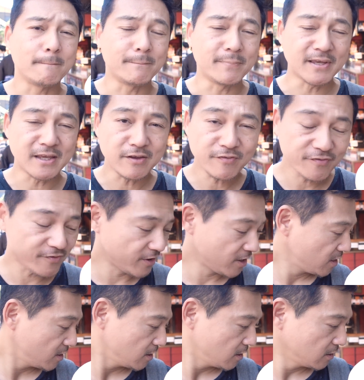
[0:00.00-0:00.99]
beef.
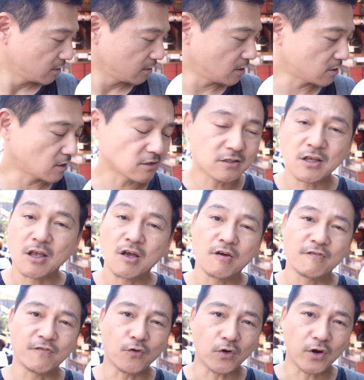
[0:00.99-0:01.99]
This is
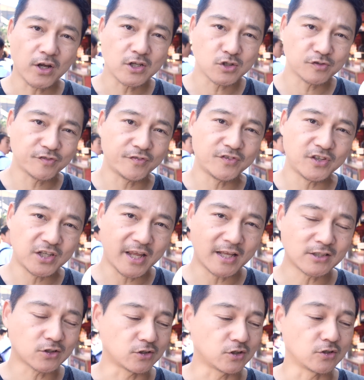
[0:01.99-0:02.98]
450
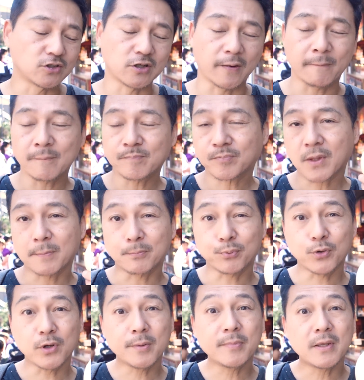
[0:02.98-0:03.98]
yen, so they're using
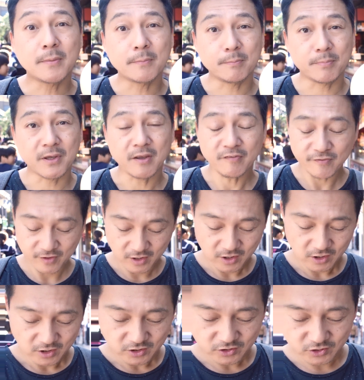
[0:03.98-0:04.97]
premium beef.
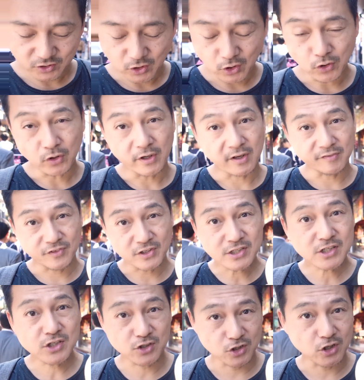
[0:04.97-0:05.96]
So if this
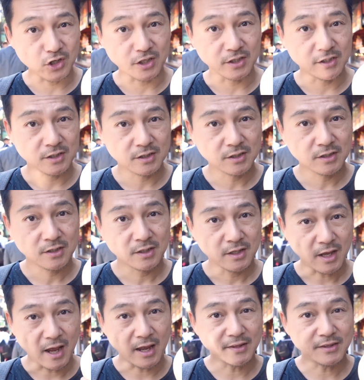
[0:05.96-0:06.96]
is good,
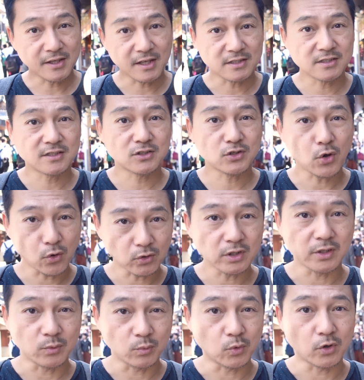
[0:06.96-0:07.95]
I think it's
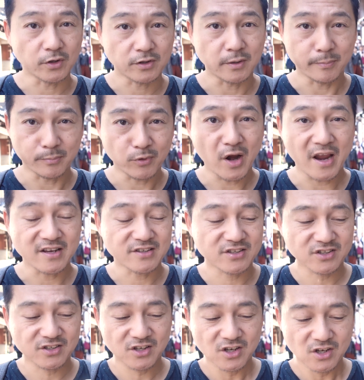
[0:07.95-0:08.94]
totally worth the
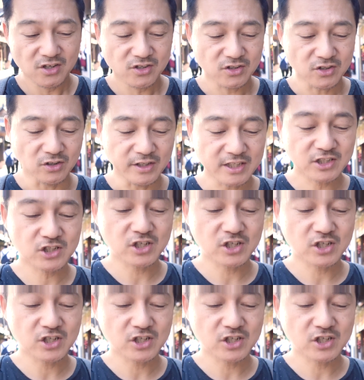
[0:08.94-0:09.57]
price. So let's